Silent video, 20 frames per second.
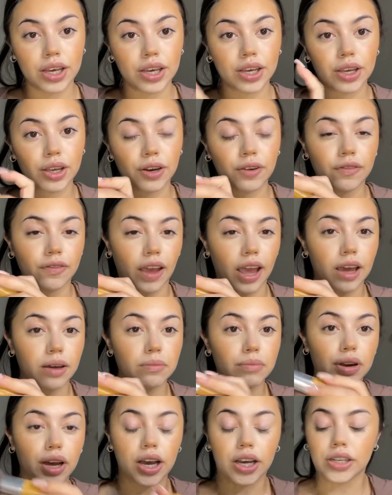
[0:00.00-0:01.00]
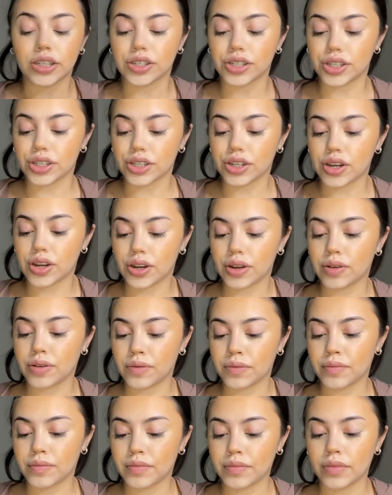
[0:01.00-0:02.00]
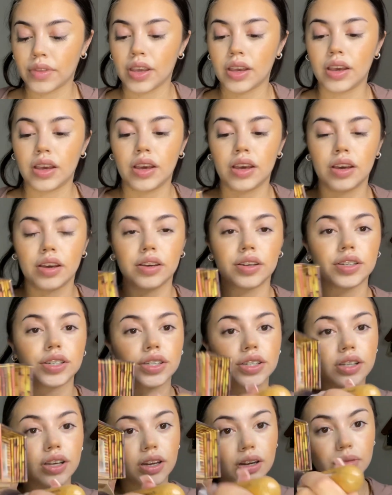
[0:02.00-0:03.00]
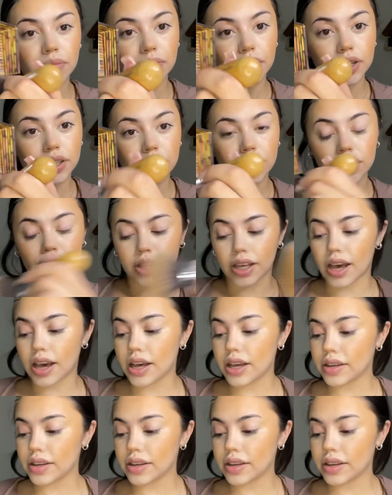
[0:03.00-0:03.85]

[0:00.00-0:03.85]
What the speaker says: your fan brush. You're just gonna brush that.